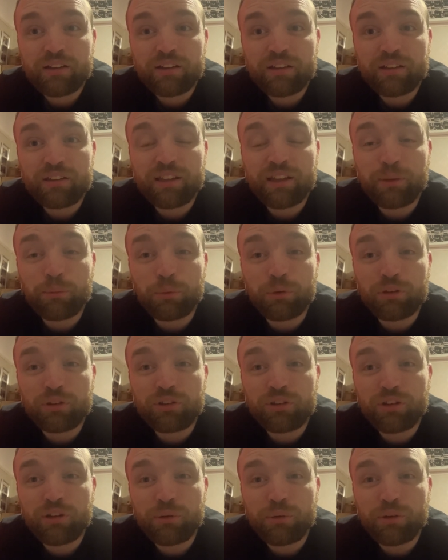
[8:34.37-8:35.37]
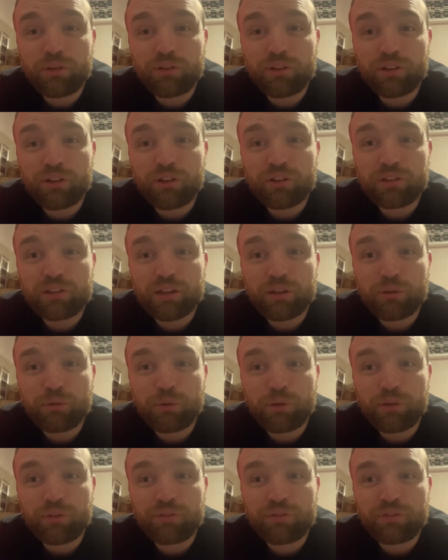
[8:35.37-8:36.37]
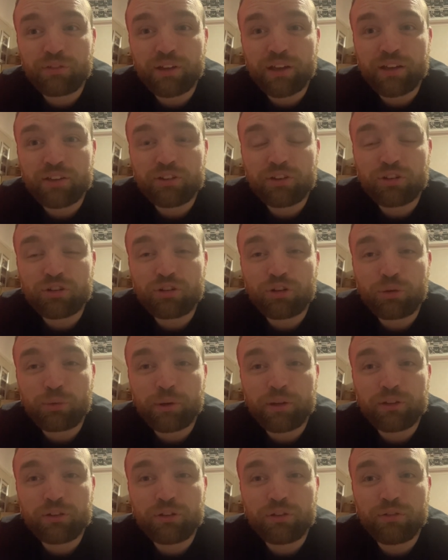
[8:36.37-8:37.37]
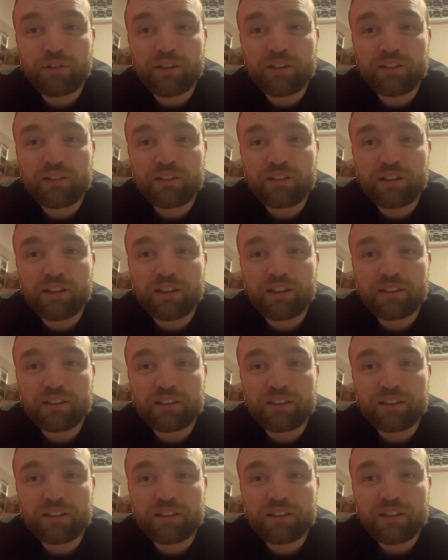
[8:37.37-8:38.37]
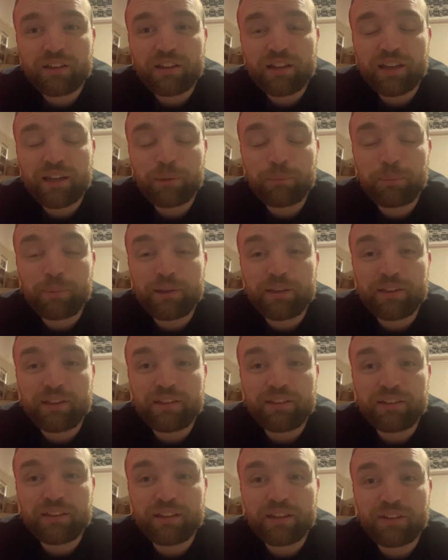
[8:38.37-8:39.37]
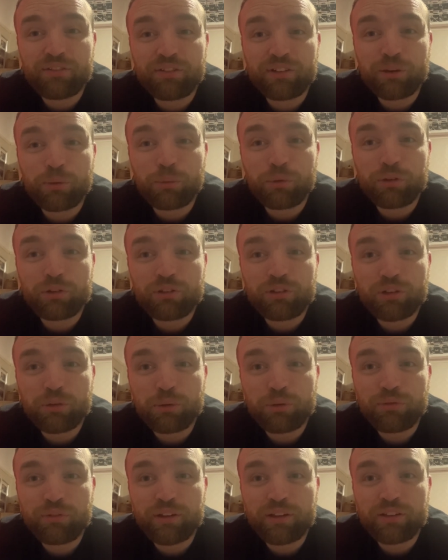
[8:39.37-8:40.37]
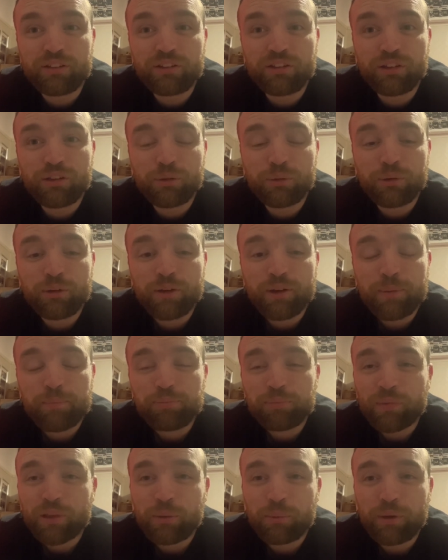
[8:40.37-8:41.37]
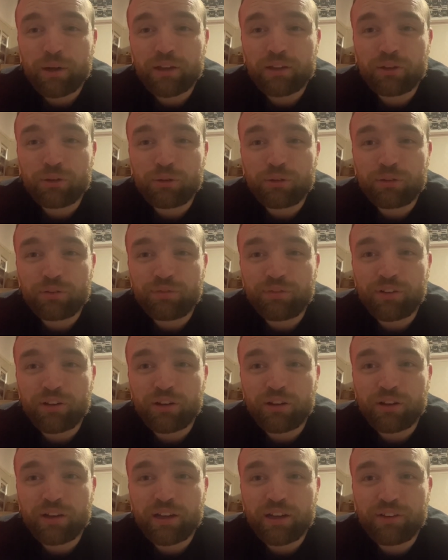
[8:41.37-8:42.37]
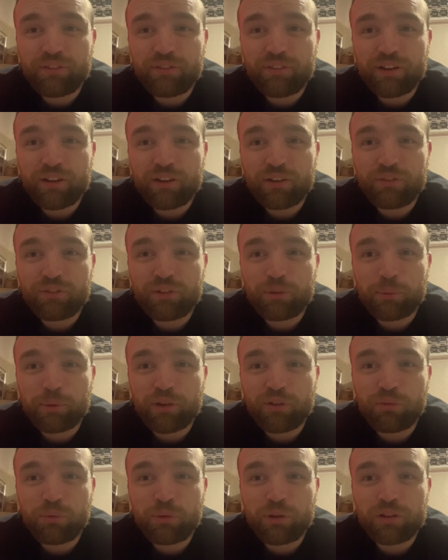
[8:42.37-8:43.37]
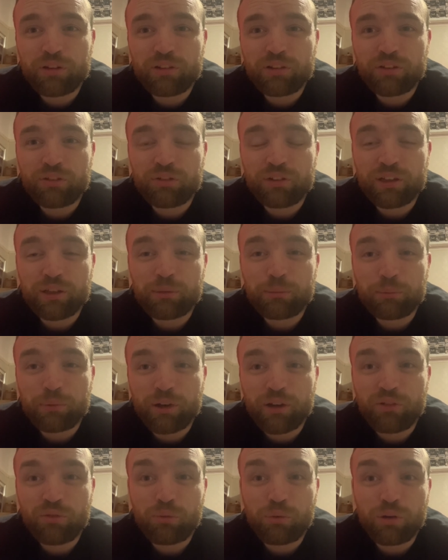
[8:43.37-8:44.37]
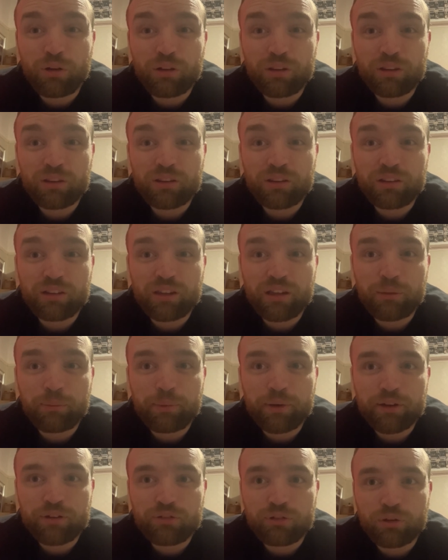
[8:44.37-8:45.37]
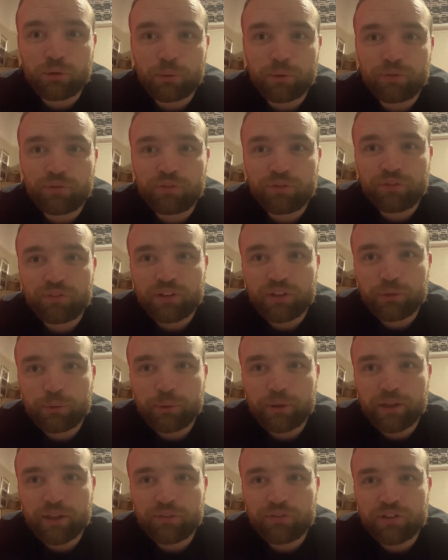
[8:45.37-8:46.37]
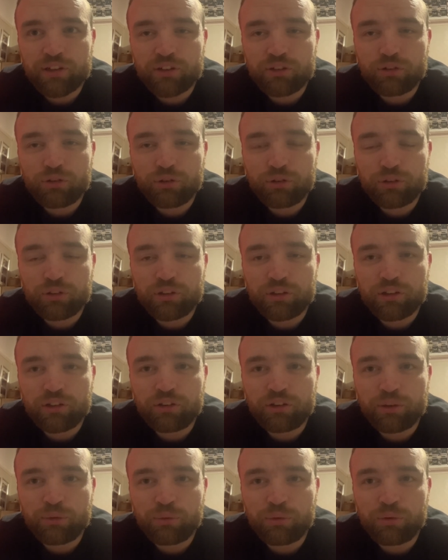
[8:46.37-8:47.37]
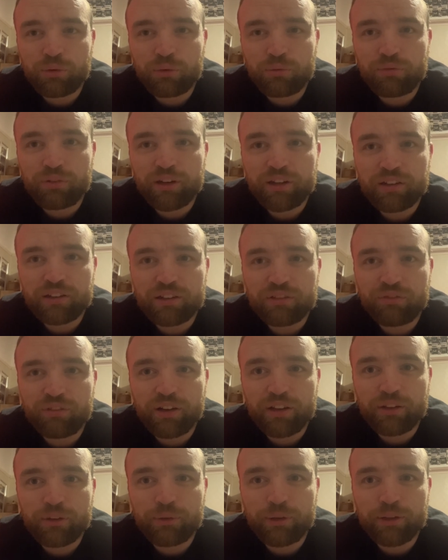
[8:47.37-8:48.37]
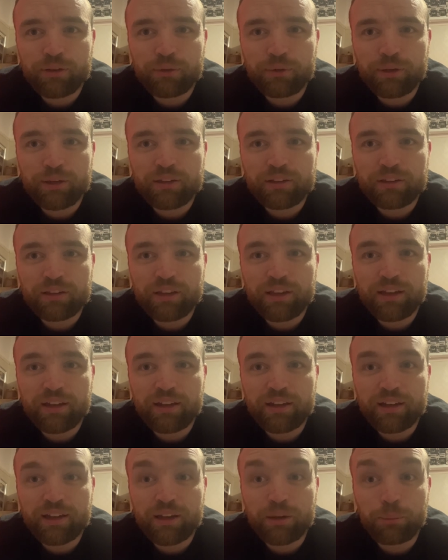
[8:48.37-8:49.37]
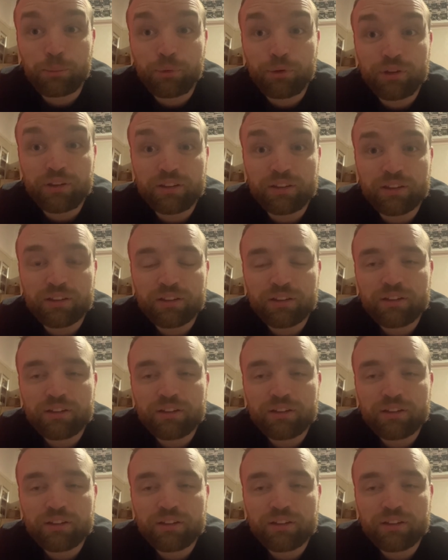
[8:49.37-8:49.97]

team 1-2. Obviously lost that with Jeff Cook winning two races and BTC having a 1-2 in race two. But I do feel fairly confident in my other ones. Obviously my other one that my struggle with for this weekend, if Jess Hawkins is only in one race, I really do need to at least get a point.